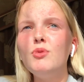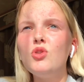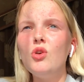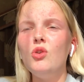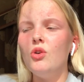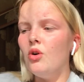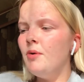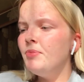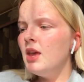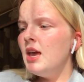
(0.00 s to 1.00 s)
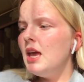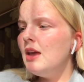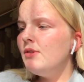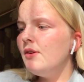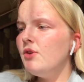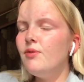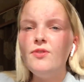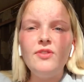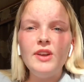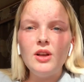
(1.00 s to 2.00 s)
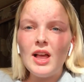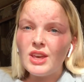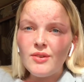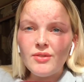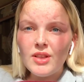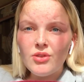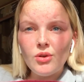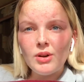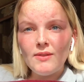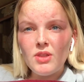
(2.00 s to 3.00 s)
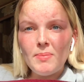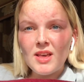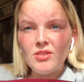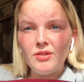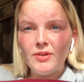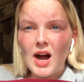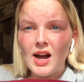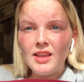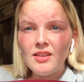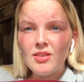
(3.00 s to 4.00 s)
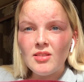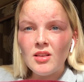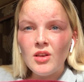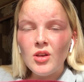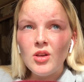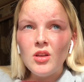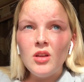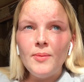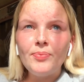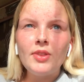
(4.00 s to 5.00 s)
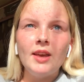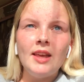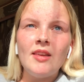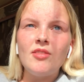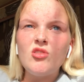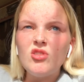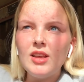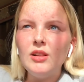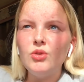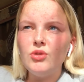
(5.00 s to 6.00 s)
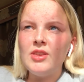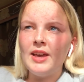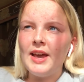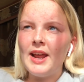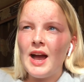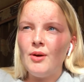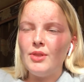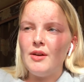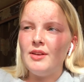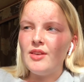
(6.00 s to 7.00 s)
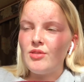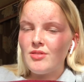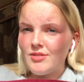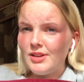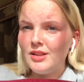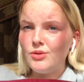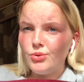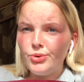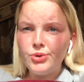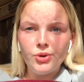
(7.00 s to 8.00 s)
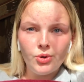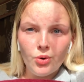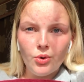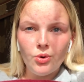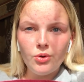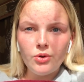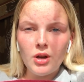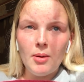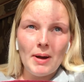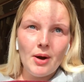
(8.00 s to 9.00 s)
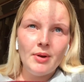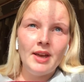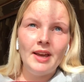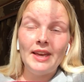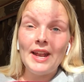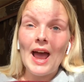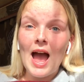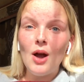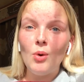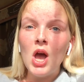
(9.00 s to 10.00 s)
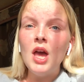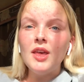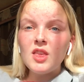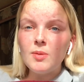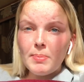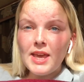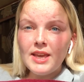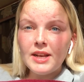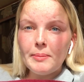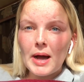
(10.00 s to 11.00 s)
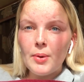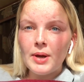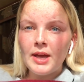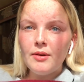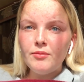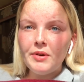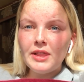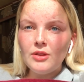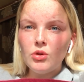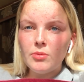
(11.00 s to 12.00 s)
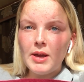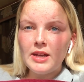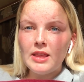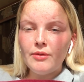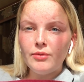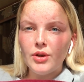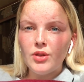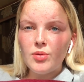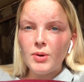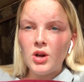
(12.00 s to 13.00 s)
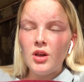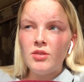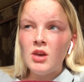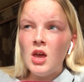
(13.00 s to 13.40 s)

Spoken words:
sure even if you feel like your friends don't give the best advice, it's still good to get it out there, and it's still good to talk about it and get it out. Speaking about it really does make a difference, because